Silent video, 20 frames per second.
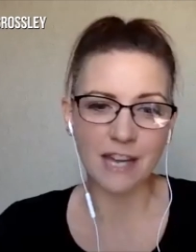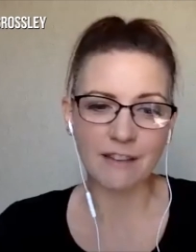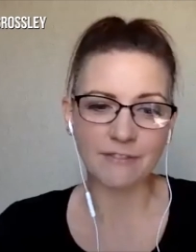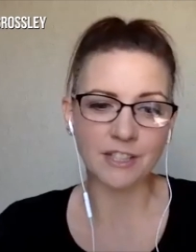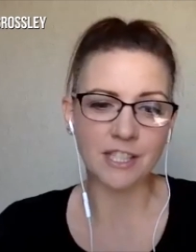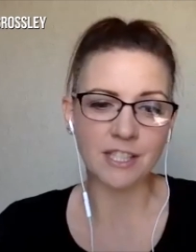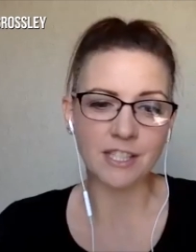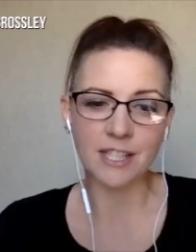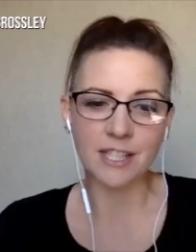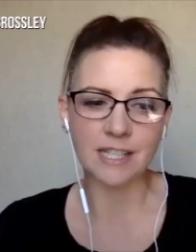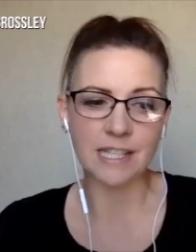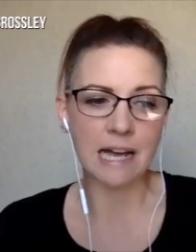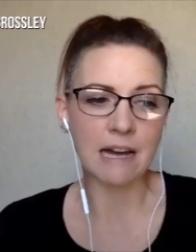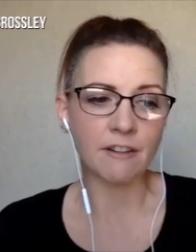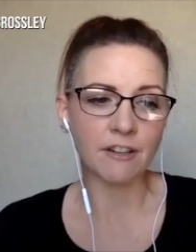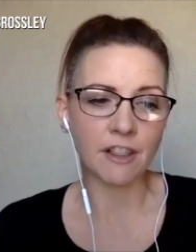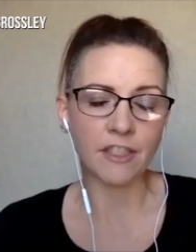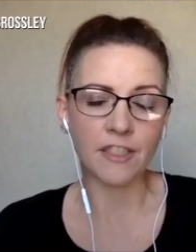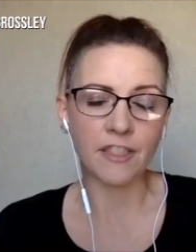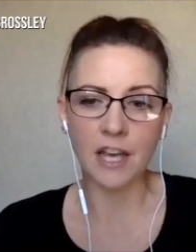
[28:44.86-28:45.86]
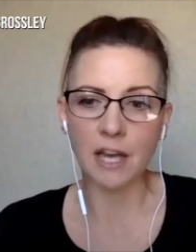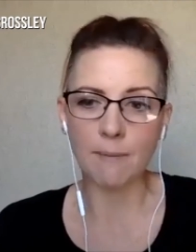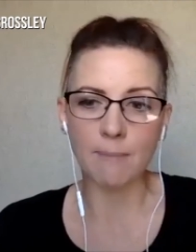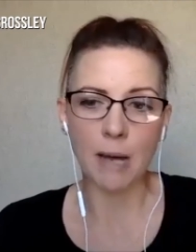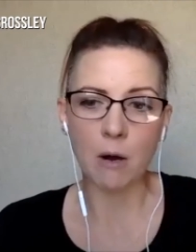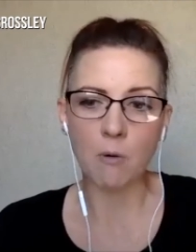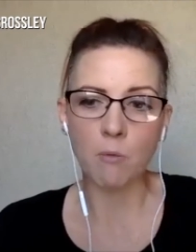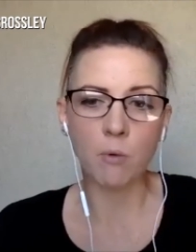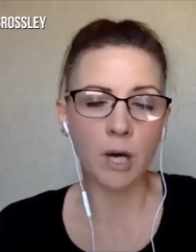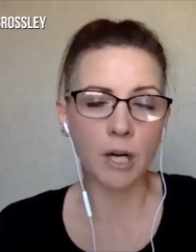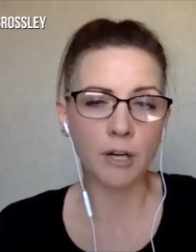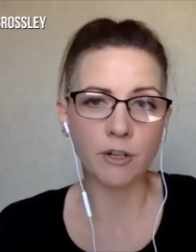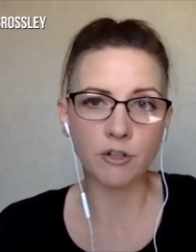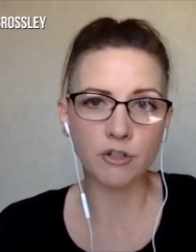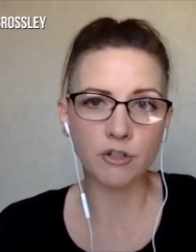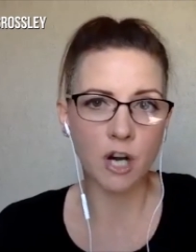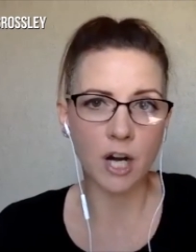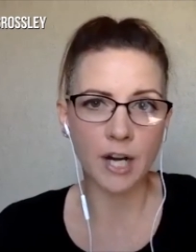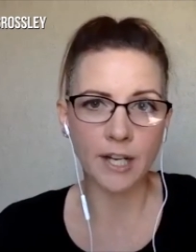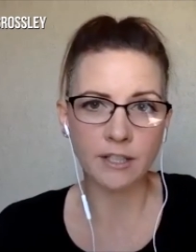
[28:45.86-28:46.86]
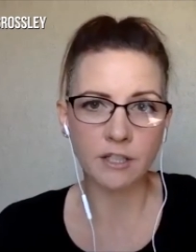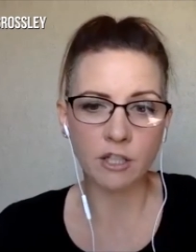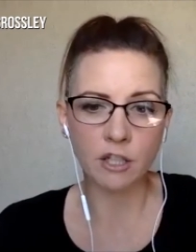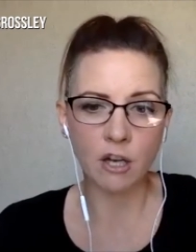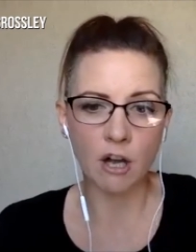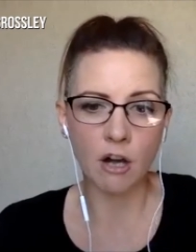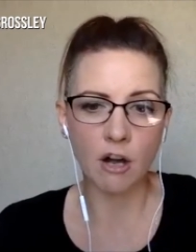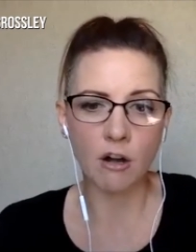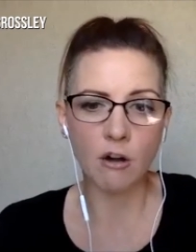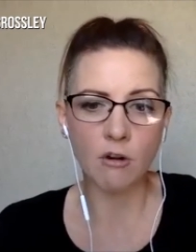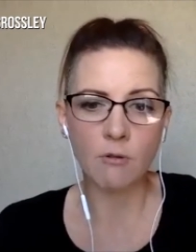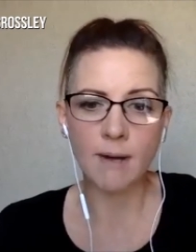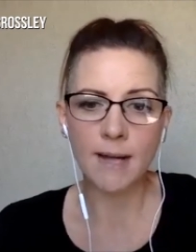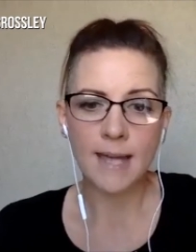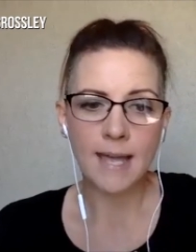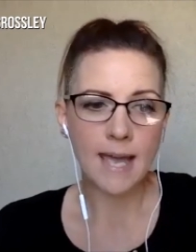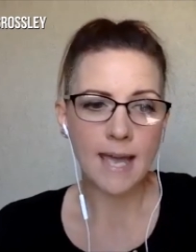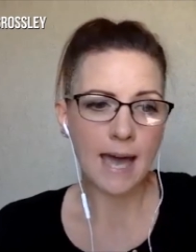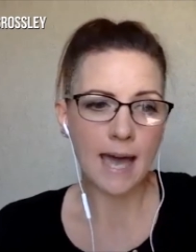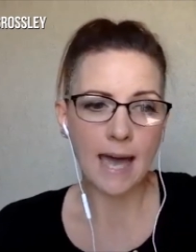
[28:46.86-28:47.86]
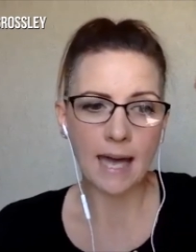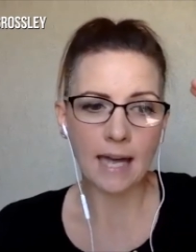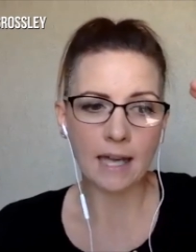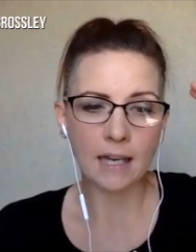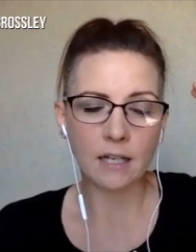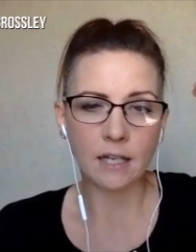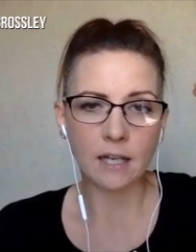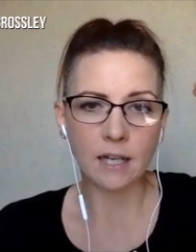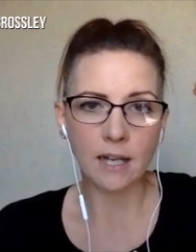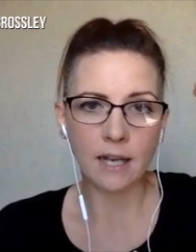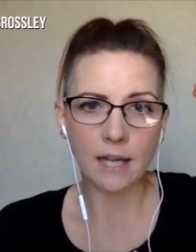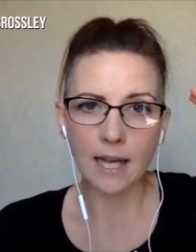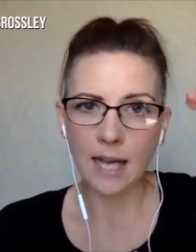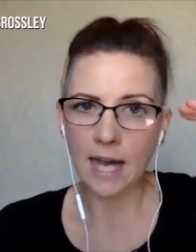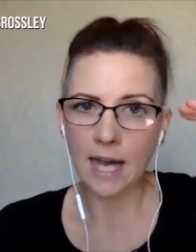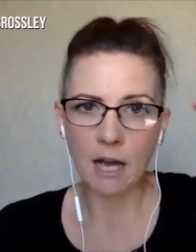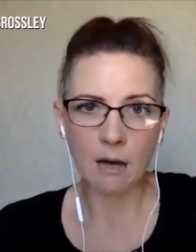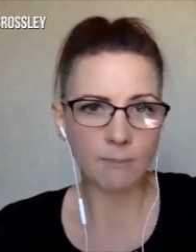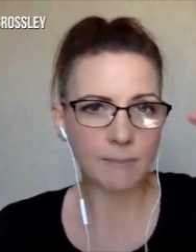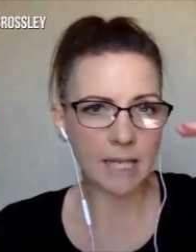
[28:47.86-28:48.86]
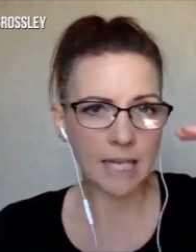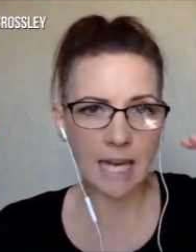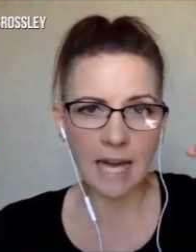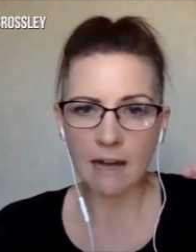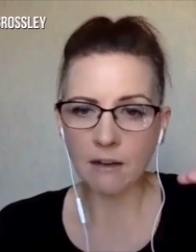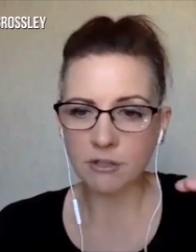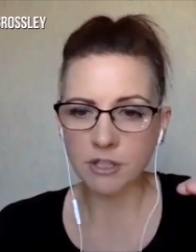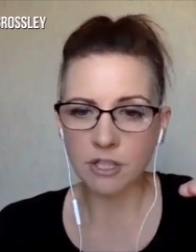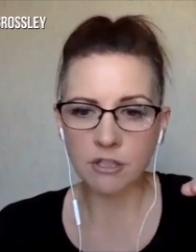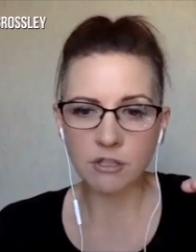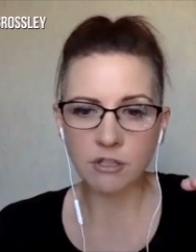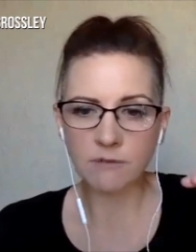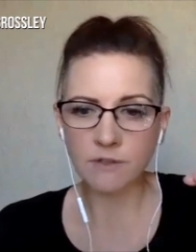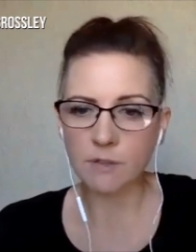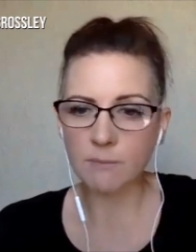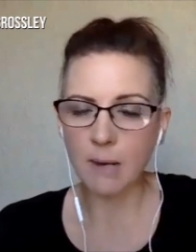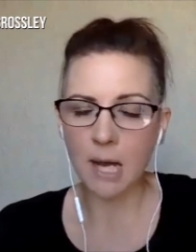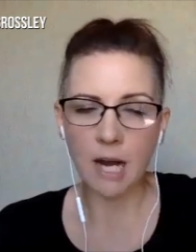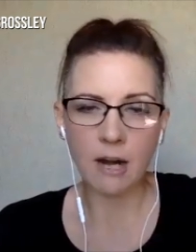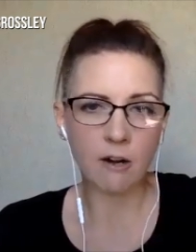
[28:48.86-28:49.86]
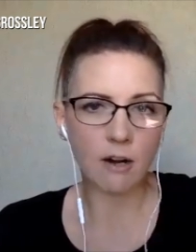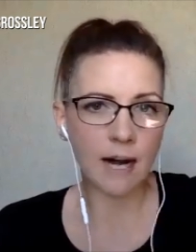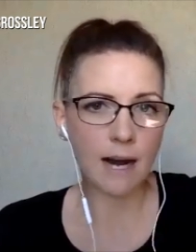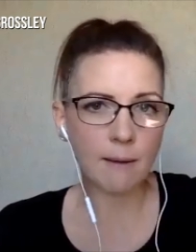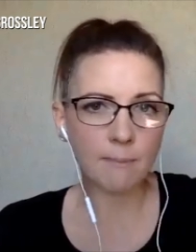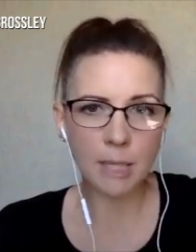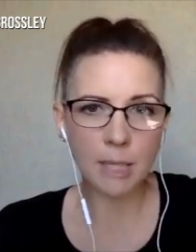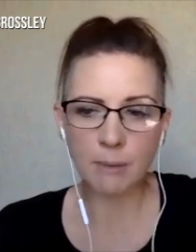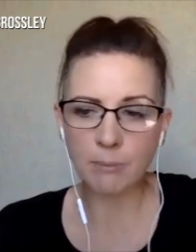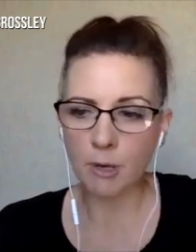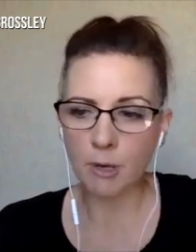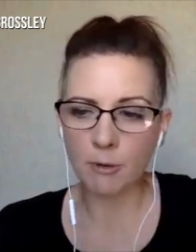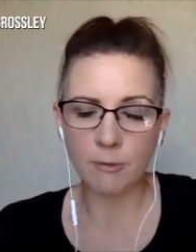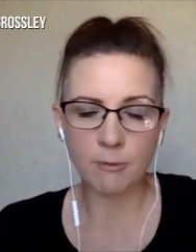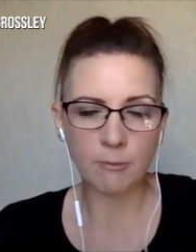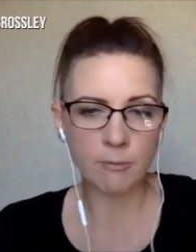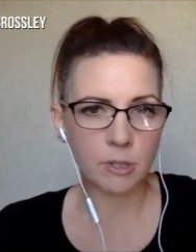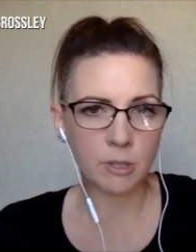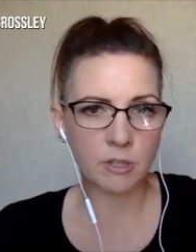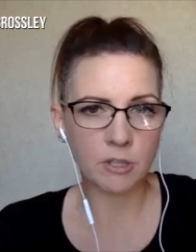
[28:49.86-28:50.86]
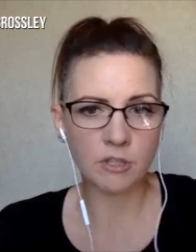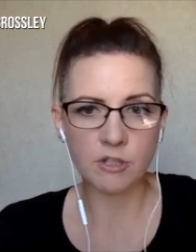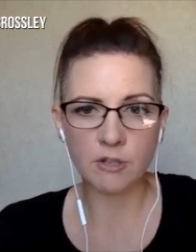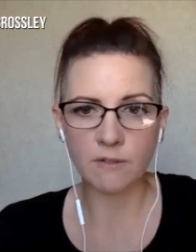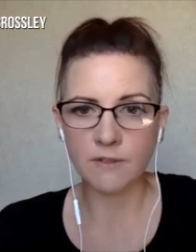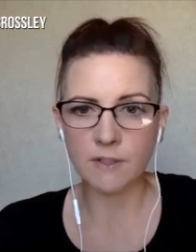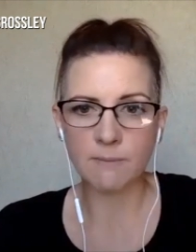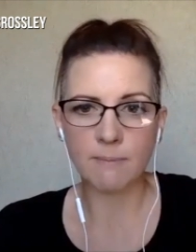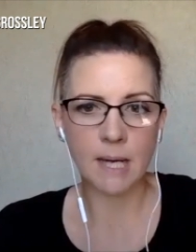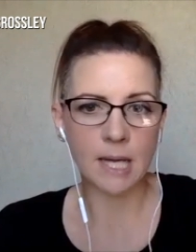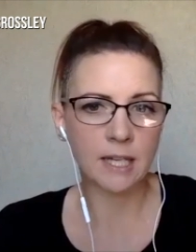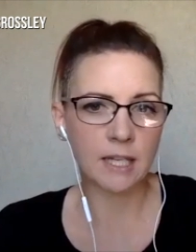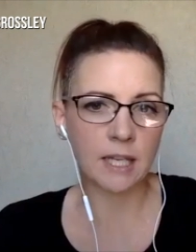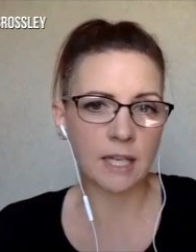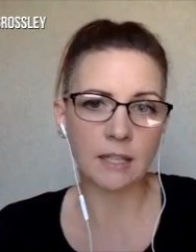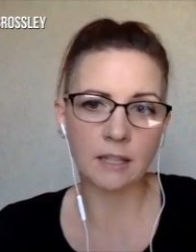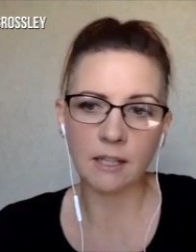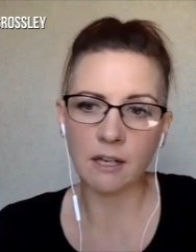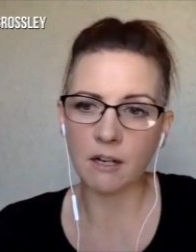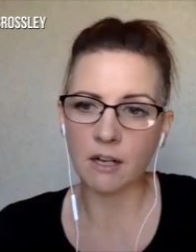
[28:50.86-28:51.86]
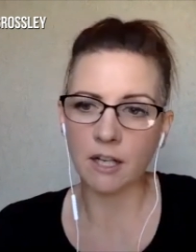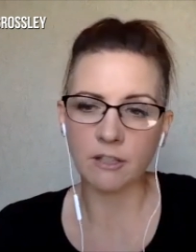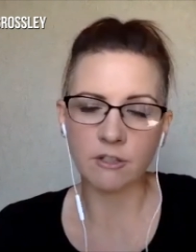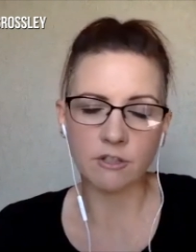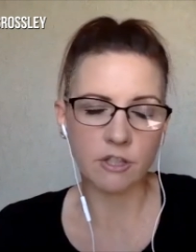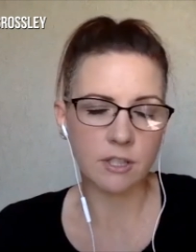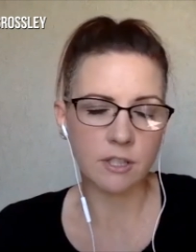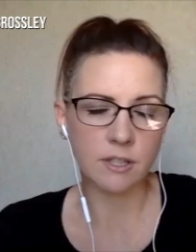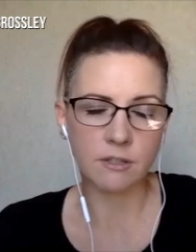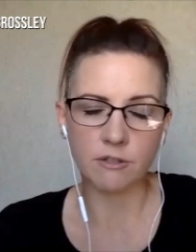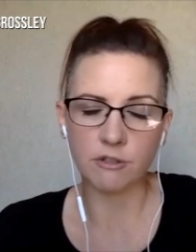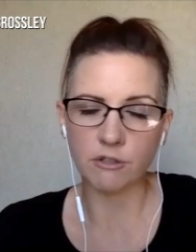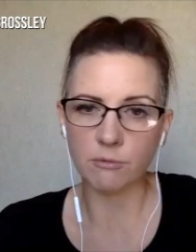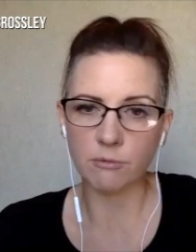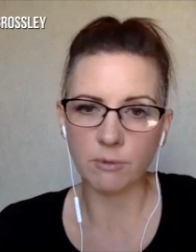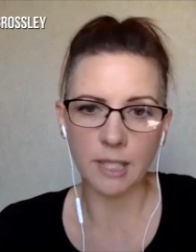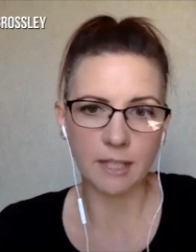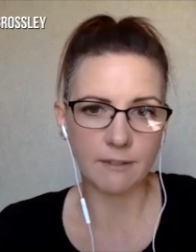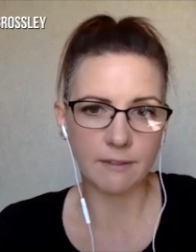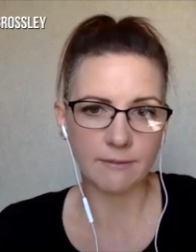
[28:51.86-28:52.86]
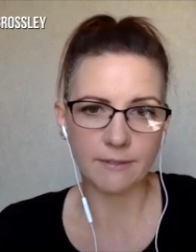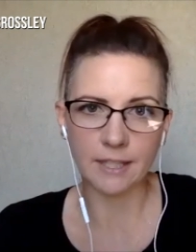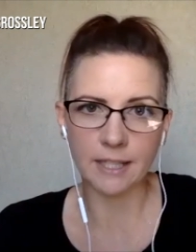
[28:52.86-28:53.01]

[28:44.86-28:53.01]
have to sit down and think about where you're trying to go and how many houses you have to buy or how many apartment buildings you have to buy to get there and just do it.